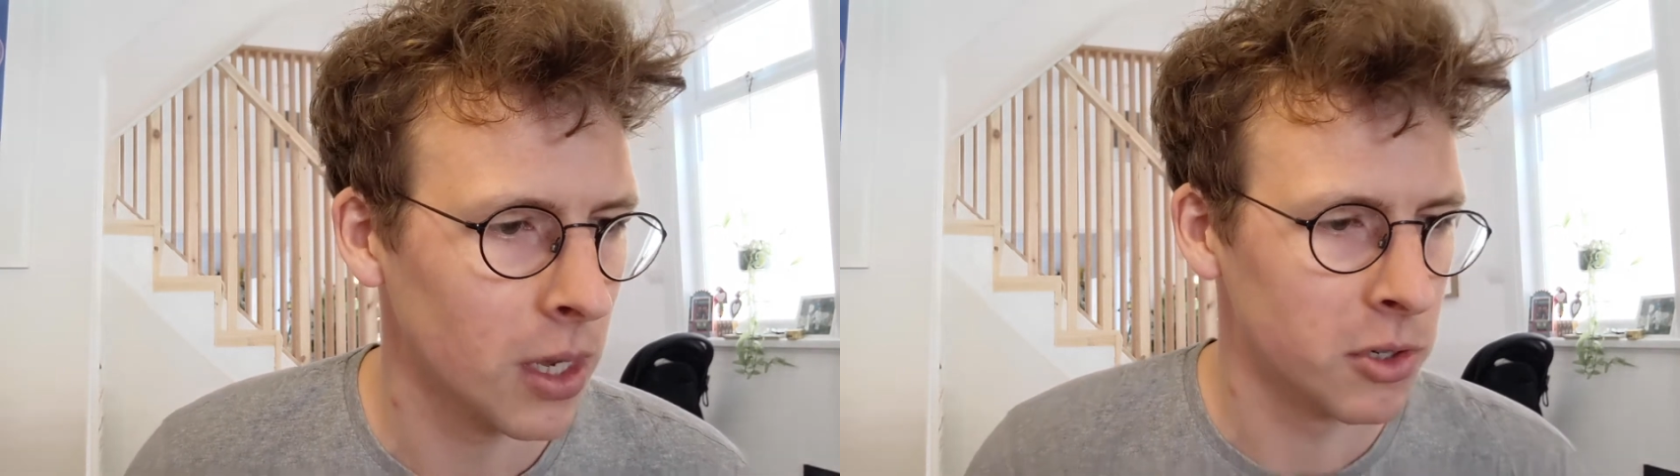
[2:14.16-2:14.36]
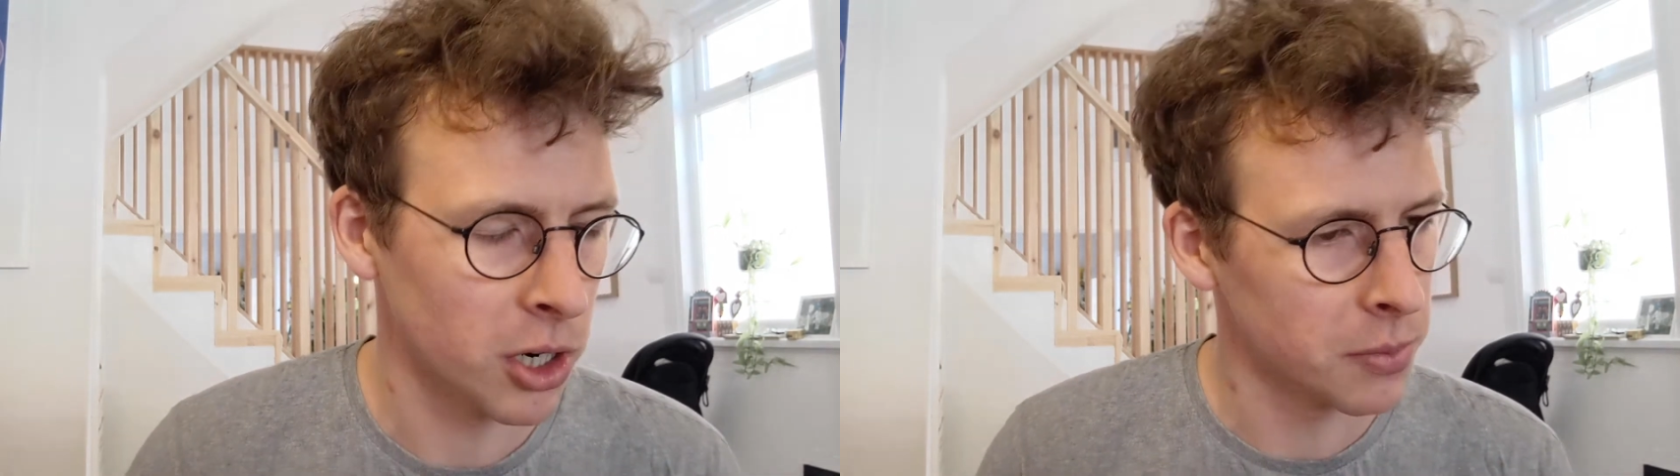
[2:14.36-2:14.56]

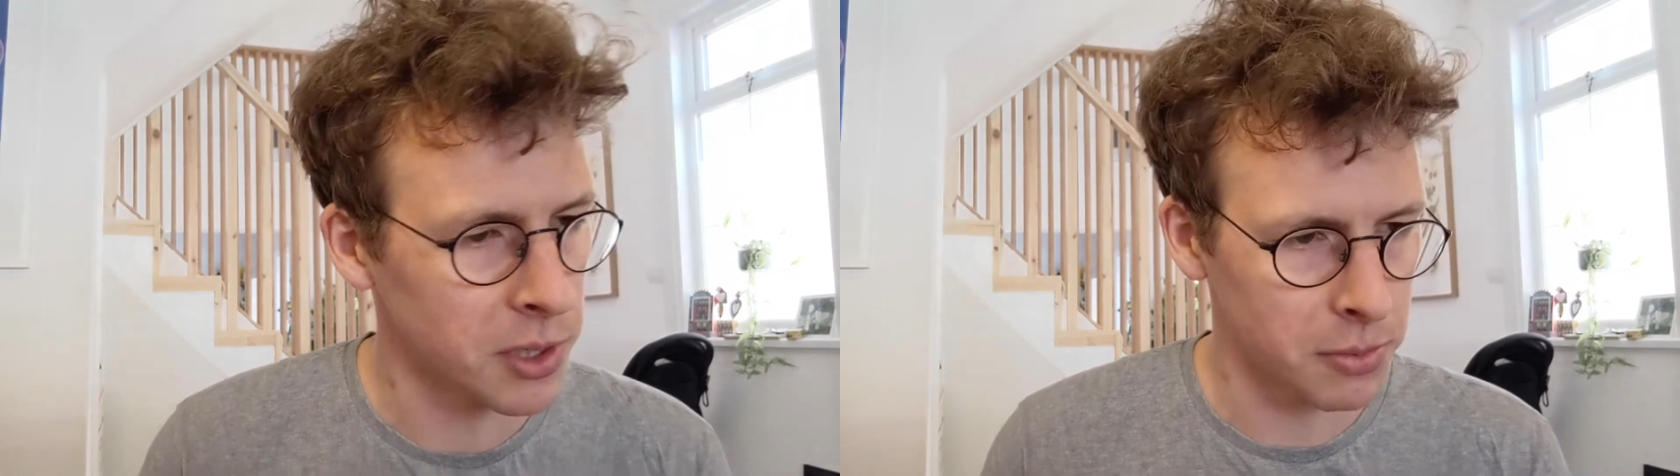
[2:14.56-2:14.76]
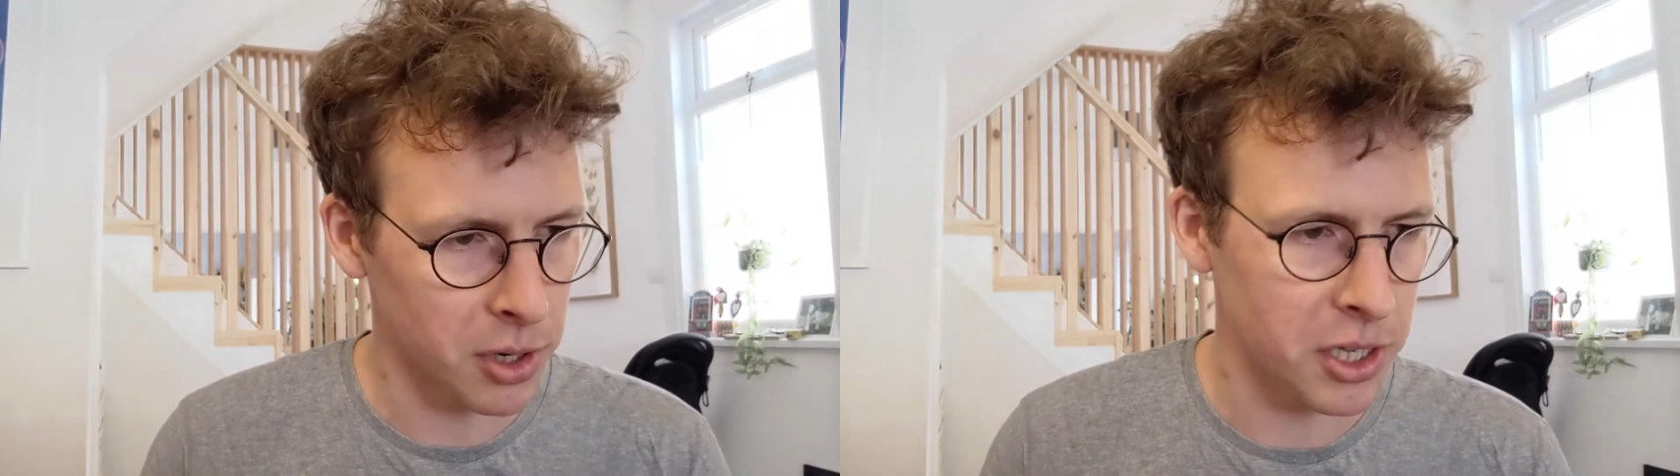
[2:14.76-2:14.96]

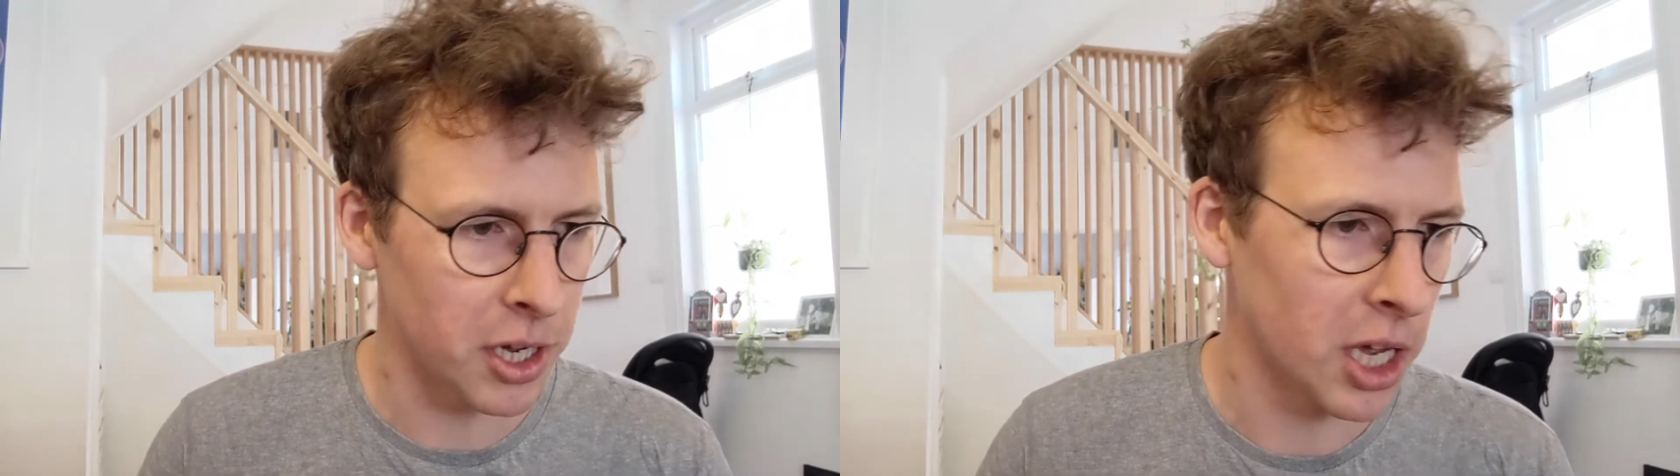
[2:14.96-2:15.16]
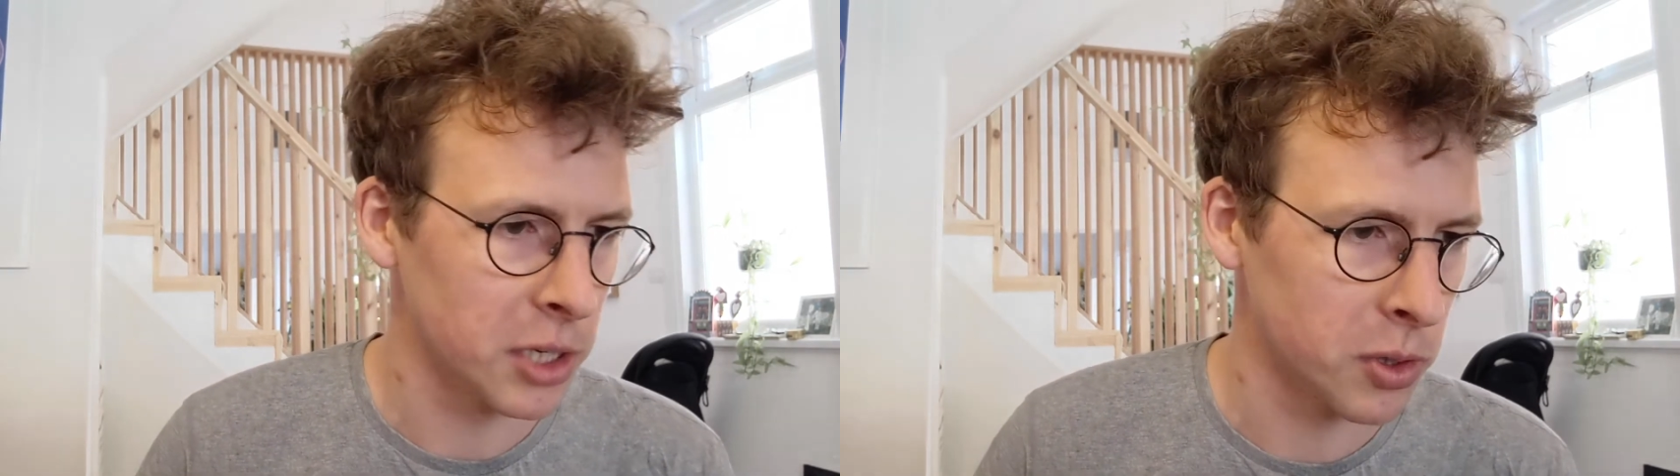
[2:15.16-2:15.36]
transmission mostly
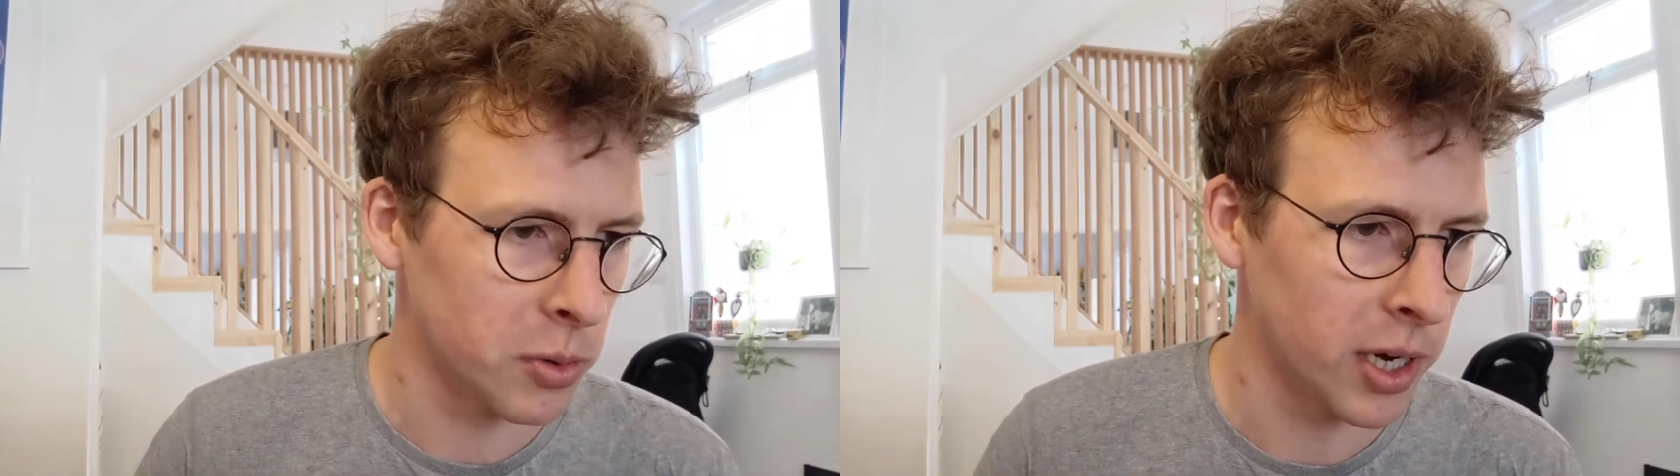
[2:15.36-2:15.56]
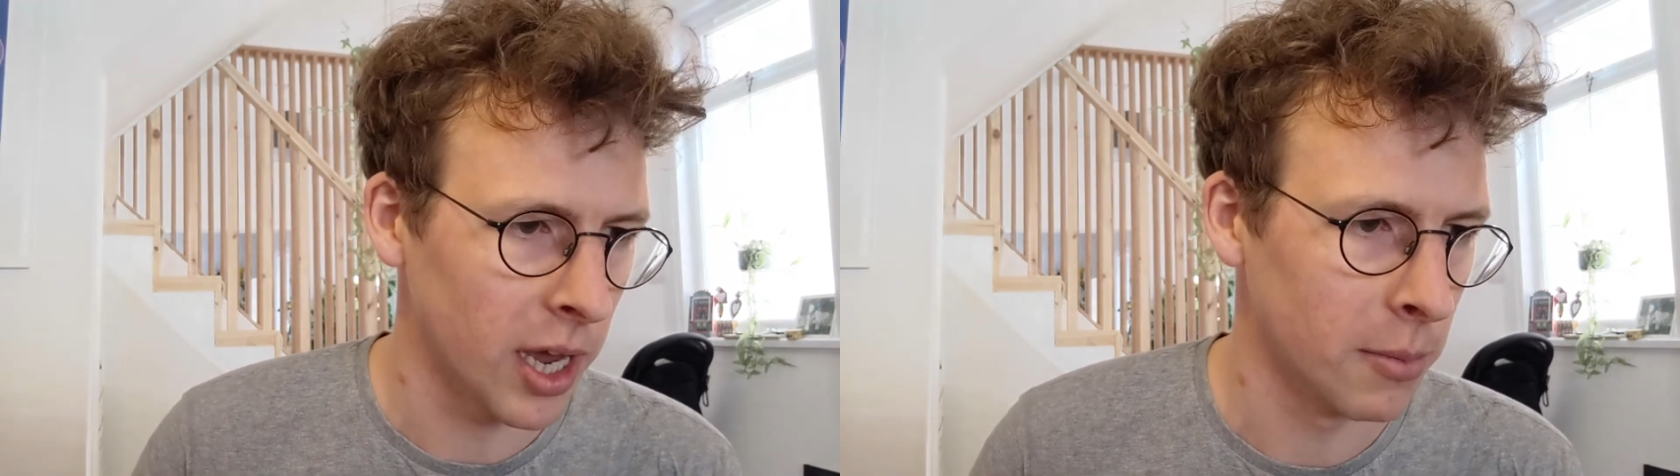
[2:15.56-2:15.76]
occurs
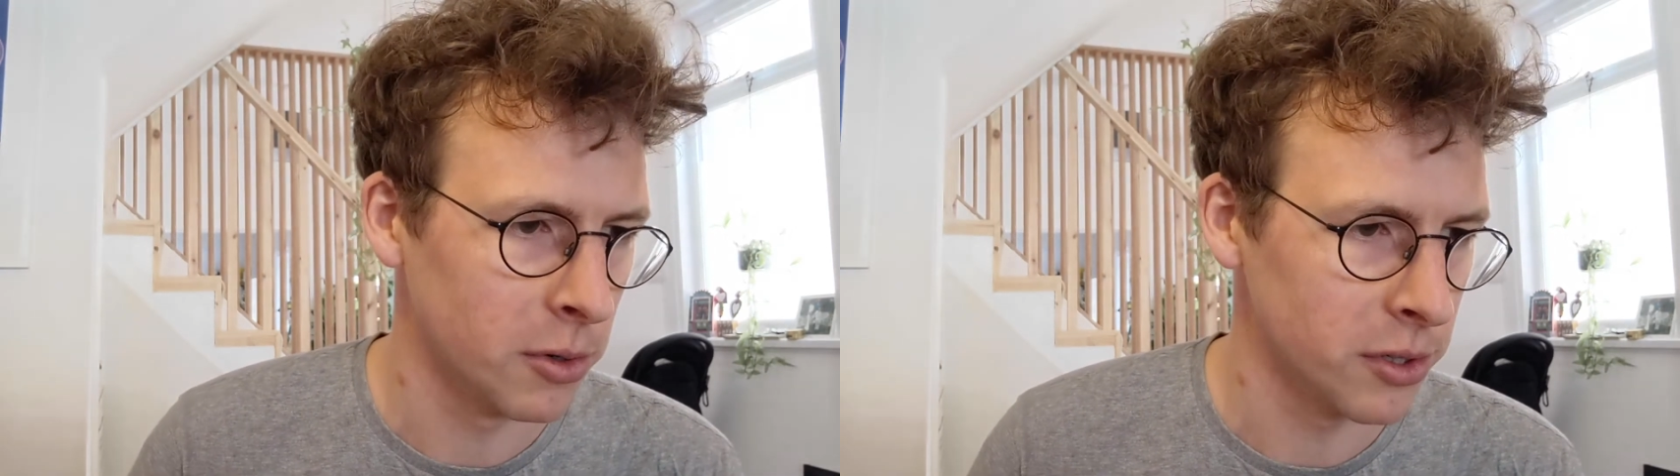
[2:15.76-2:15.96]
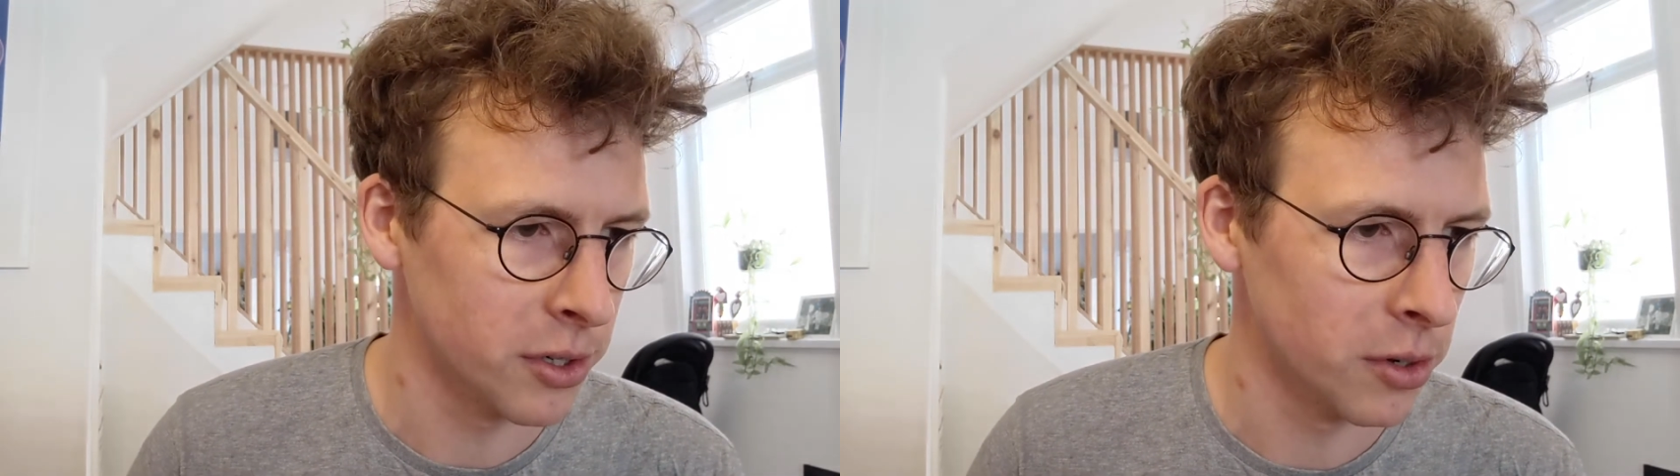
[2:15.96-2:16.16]
between
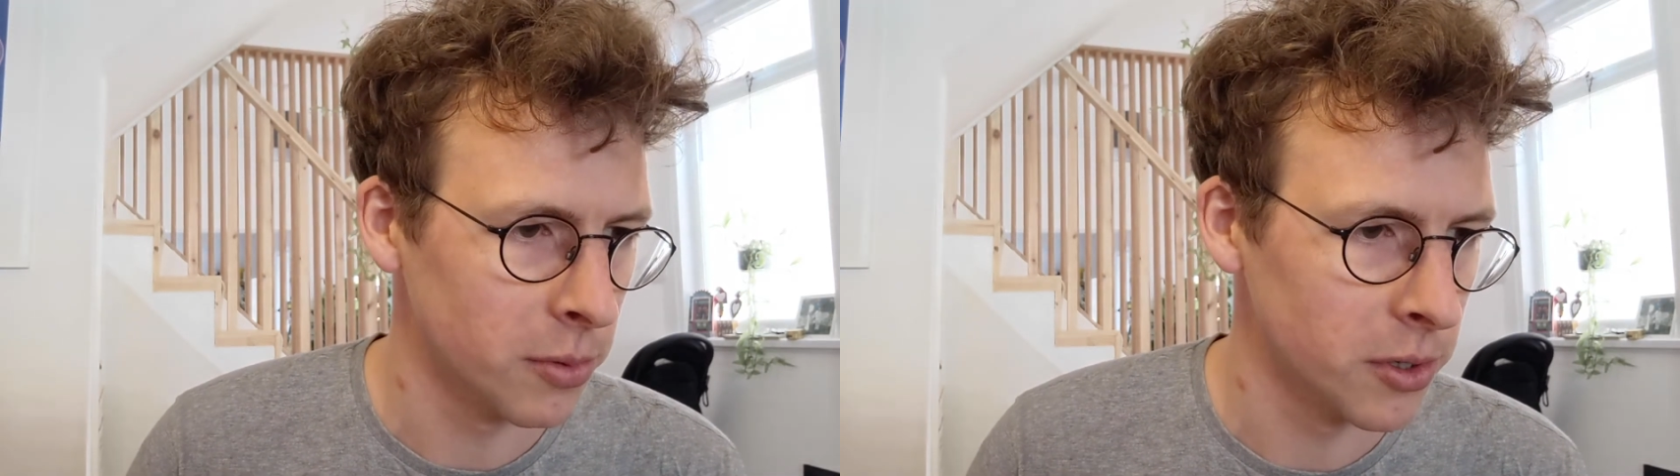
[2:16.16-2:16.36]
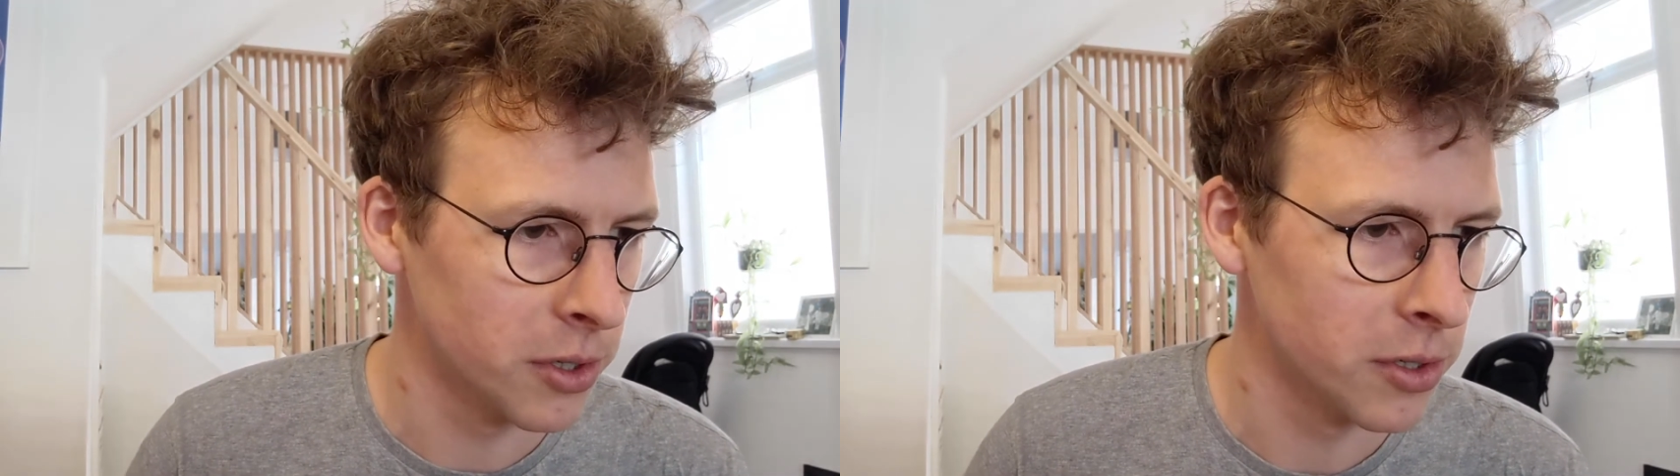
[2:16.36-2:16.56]
camels and humans,